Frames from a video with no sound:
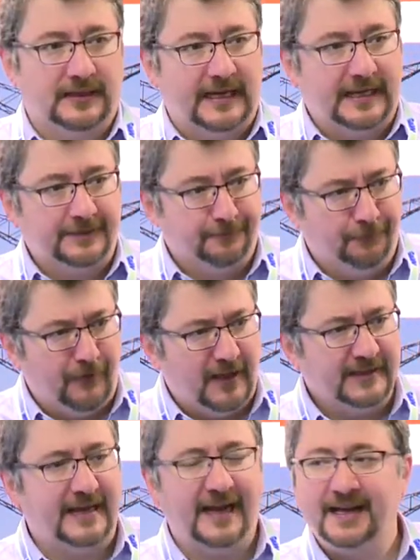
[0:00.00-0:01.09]
at
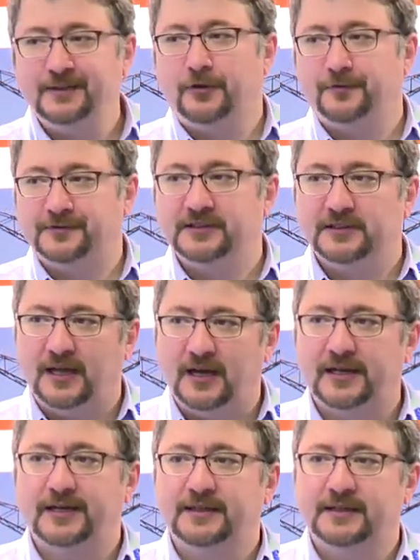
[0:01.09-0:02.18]
one end of the
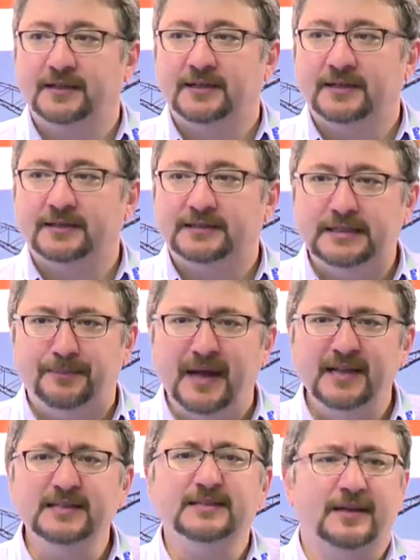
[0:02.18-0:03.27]
line
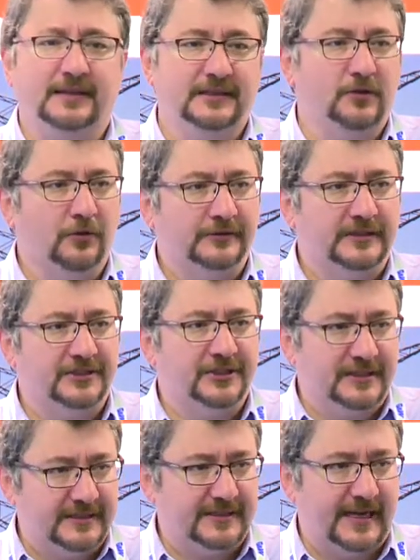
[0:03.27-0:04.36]
depends on the
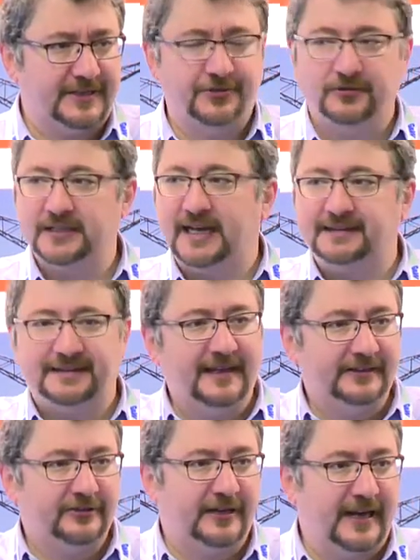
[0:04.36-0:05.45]
conditions actually at the
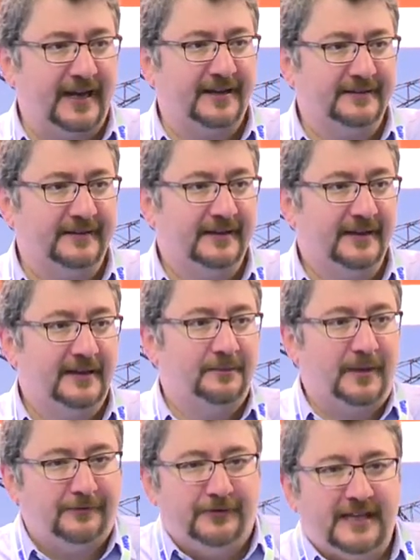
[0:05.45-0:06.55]
other end,
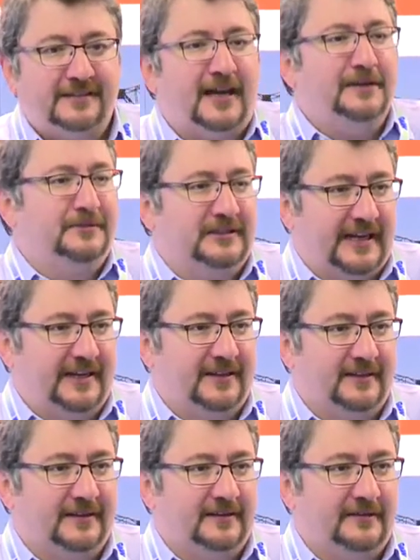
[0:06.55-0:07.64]
but with a time delay,
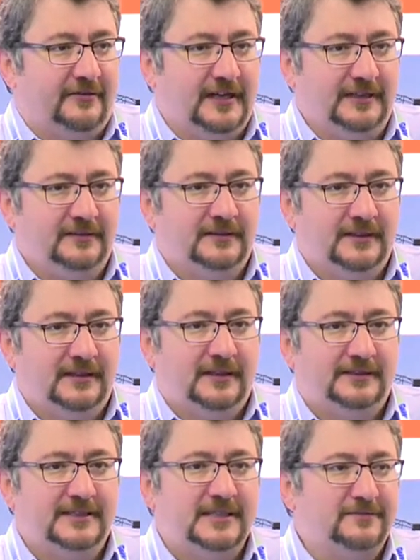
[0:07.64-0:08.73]
right?
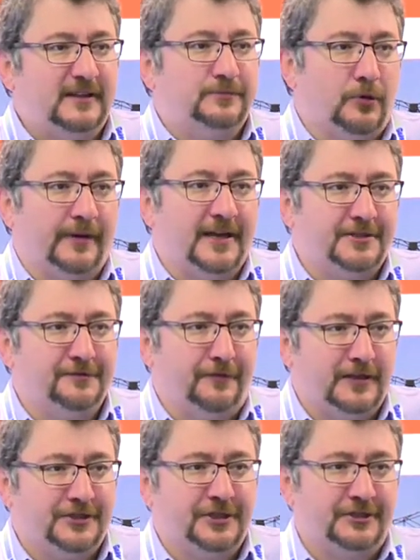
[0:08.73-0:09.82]
This is what propagation
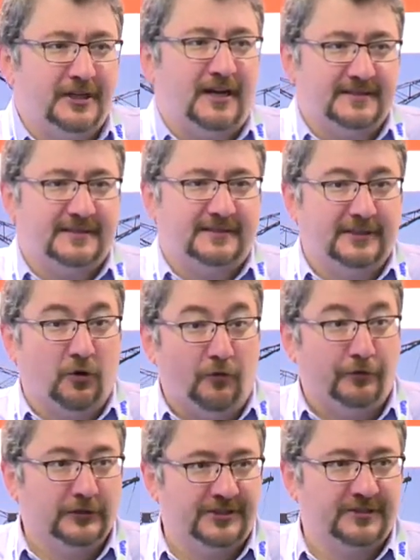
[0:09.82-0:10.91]
function does, the
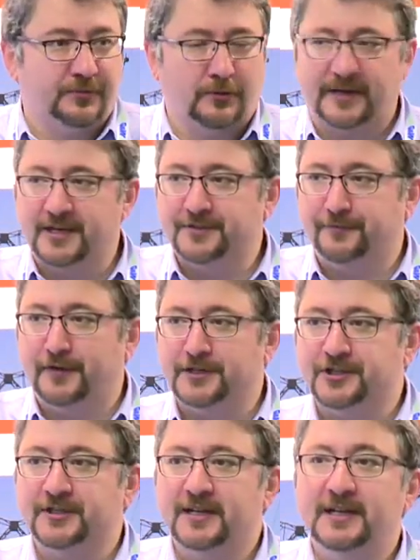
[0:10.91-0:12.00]
convolution propagation function.